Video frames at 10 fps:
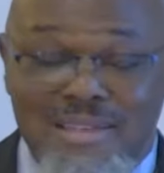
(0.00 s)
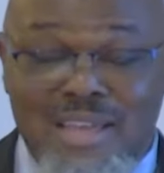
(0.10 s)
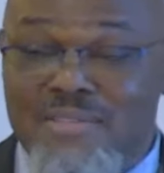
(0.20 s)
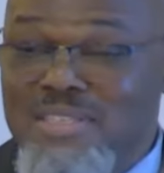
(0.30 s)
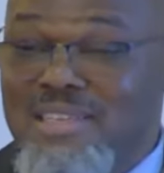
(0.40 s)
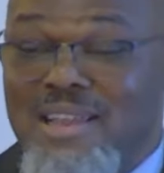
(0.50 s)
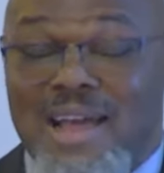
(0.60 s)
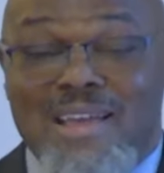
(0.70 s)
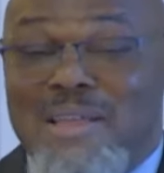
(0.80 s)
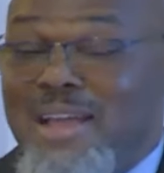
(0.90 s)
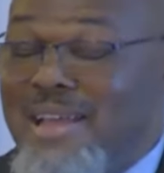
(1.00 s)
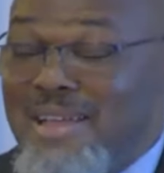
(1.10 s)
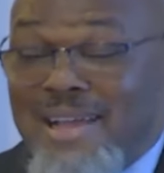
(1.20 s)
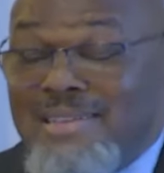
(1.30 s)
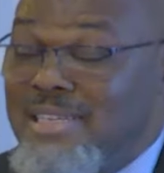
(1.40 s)
David said,
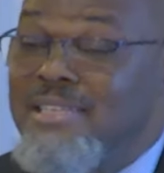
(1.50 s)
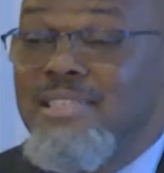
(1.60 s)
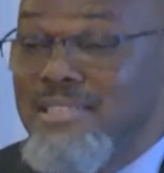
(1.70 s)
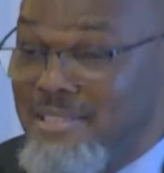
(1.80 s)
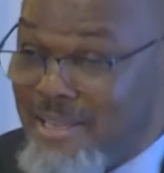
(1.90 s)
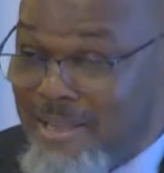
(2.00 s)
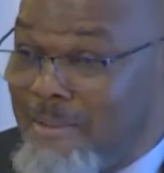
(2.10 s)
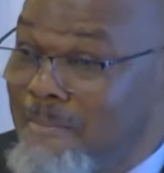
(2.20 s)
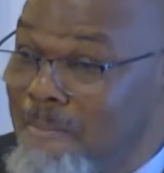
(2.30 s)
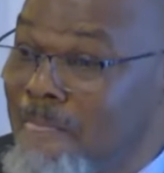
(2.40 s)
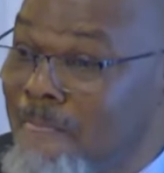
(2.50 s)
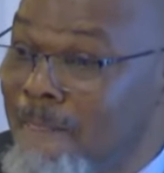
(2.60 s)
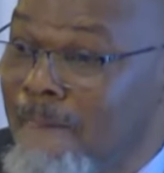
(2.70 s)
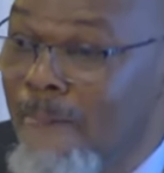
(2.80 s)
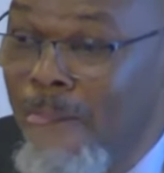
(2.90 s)
I did this thing.
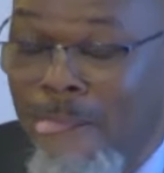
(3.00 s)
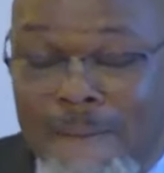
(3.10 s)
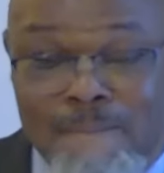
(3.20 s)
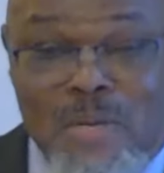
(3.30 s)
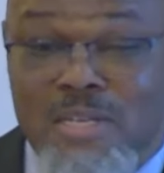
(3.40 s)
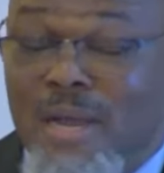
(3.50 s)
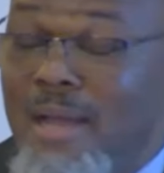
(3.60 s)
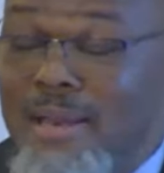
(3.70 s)
But God,